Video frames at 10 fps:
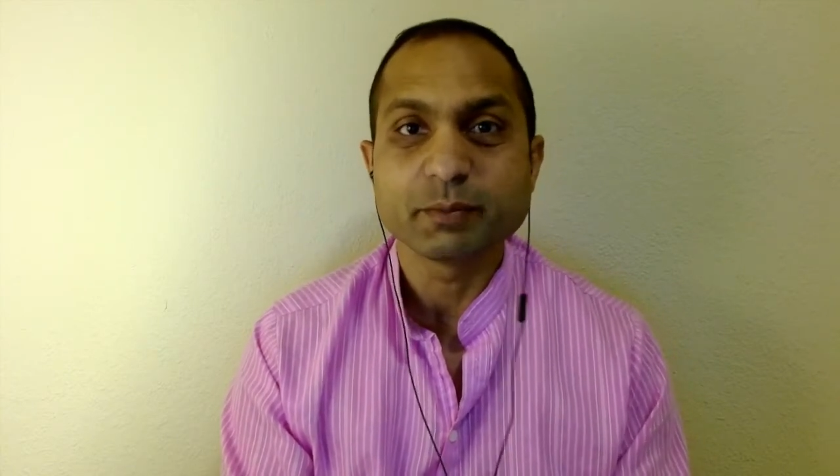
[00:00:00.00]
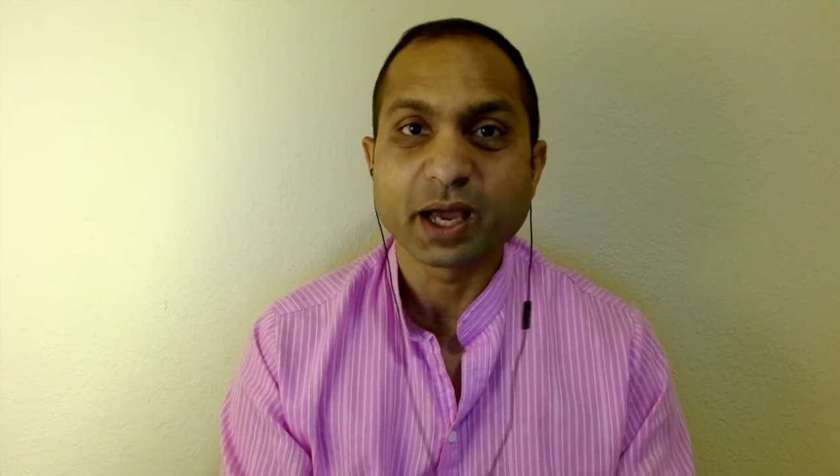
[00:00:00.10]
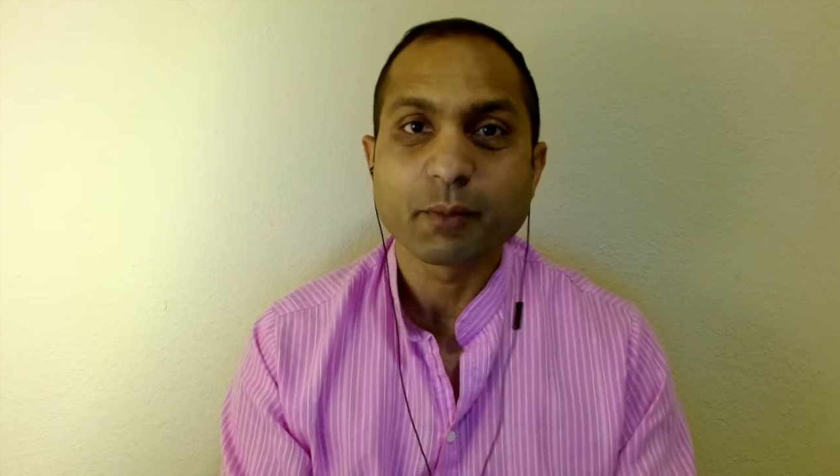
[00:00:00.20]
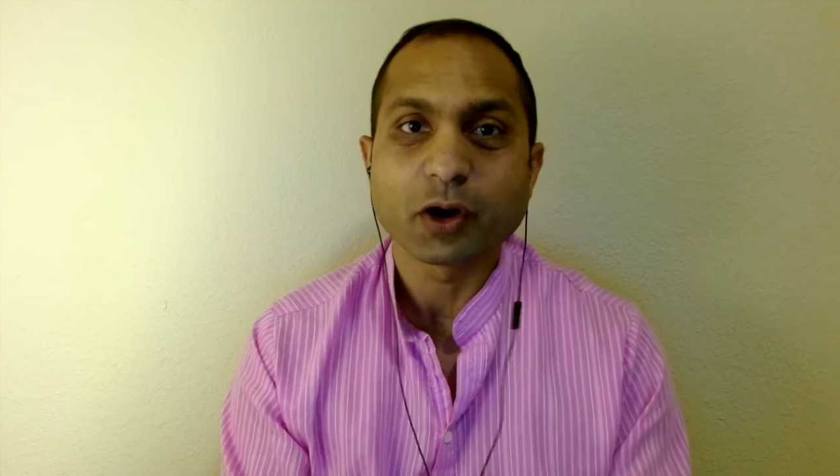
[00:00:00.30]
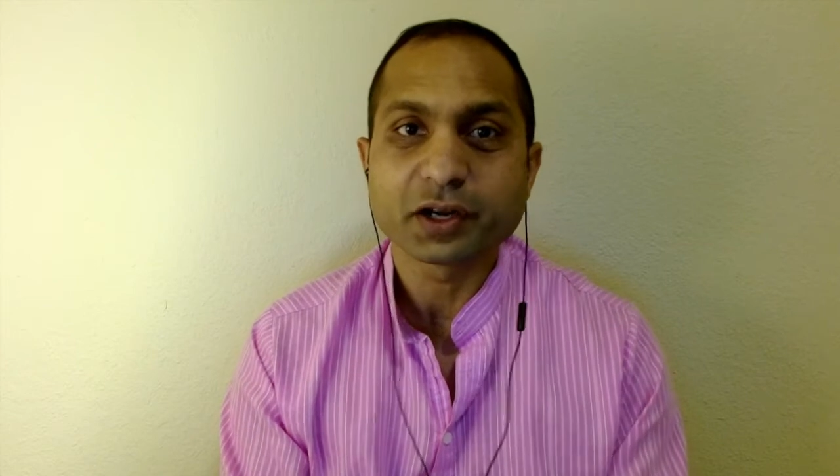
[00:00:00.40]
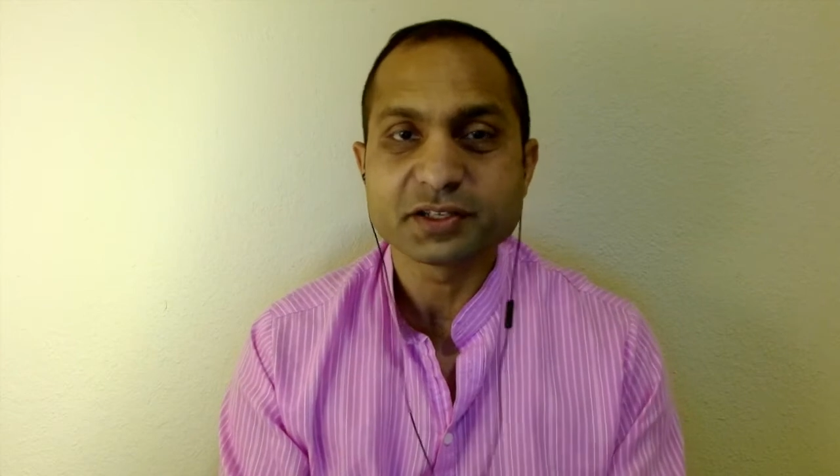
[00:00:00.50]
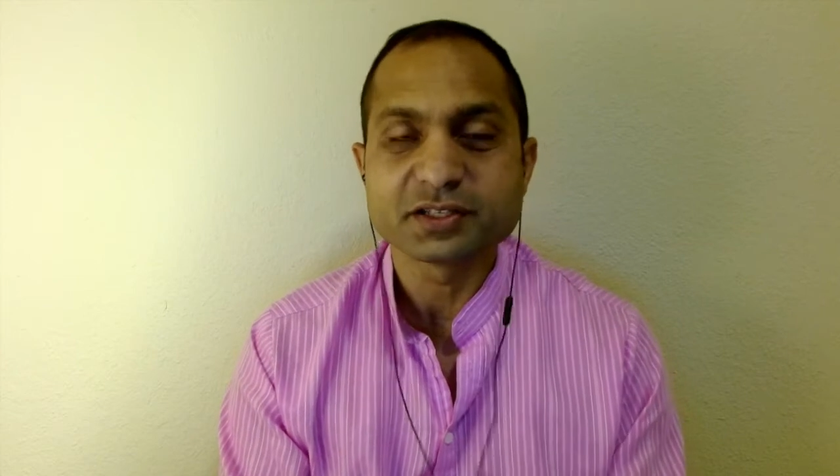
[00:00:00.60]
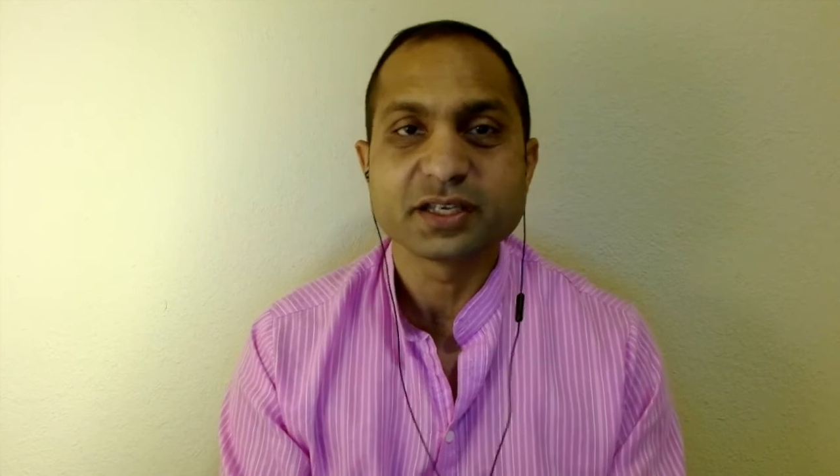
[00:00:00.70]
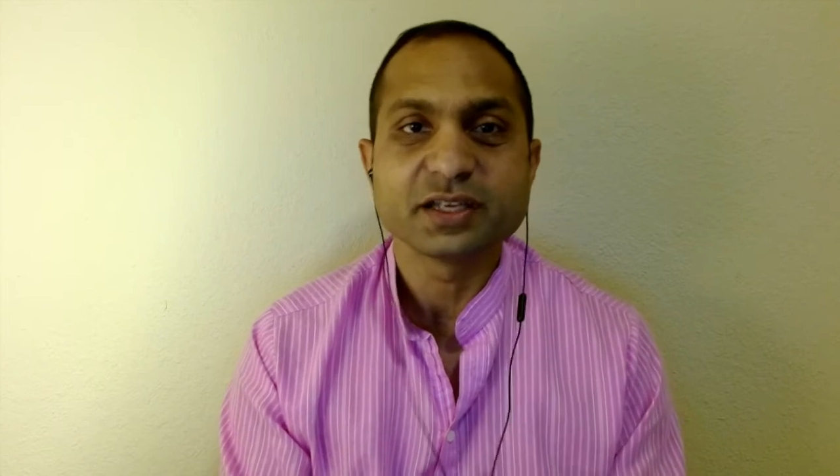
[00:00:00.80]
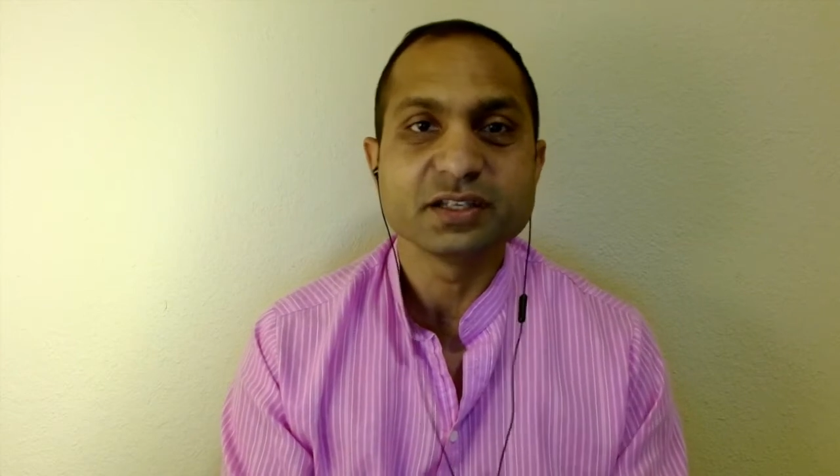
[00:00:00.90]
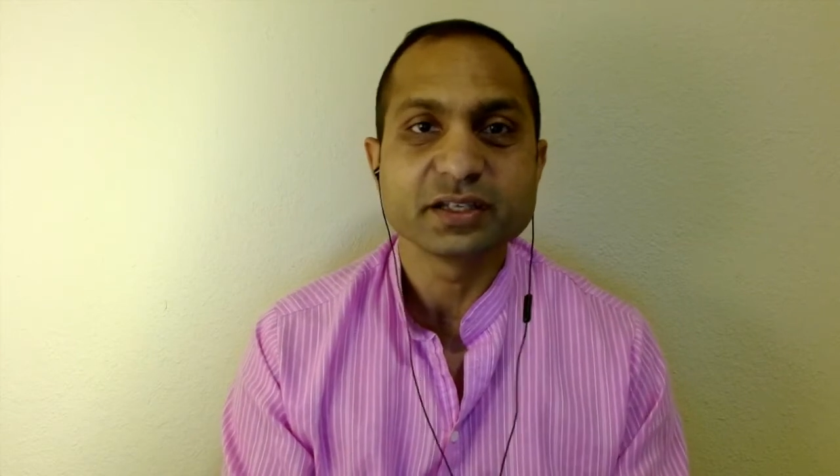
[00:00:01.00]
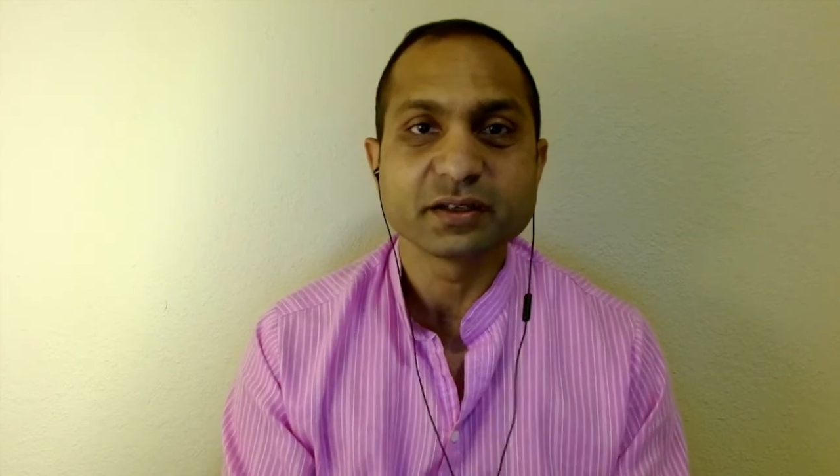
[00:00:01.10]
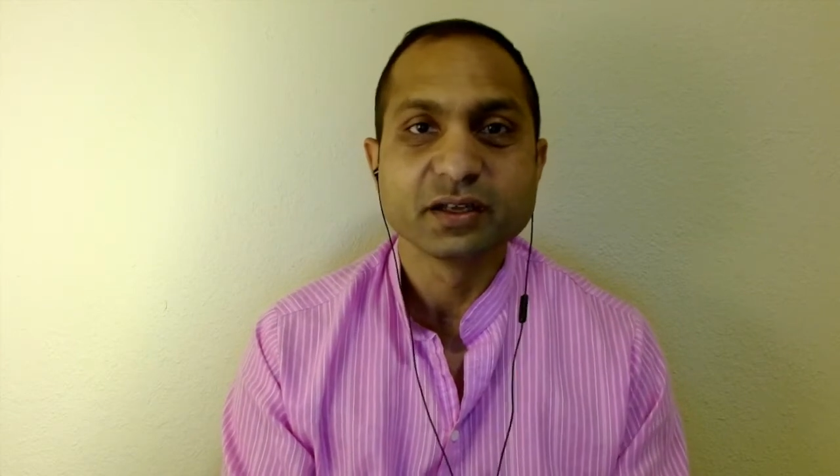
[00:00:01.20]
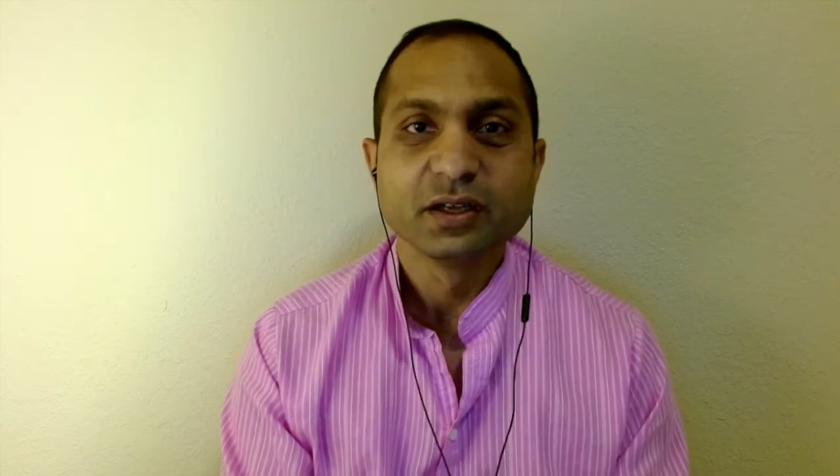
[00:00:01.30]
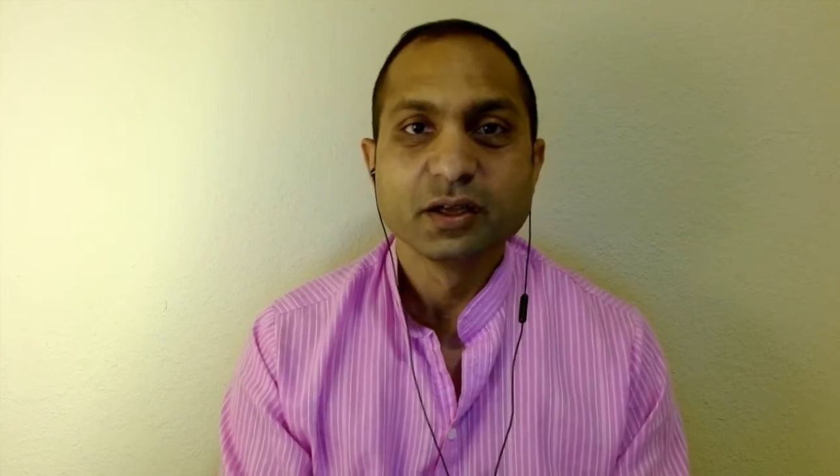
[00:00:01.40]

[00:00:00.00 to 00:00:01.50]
My body is changing,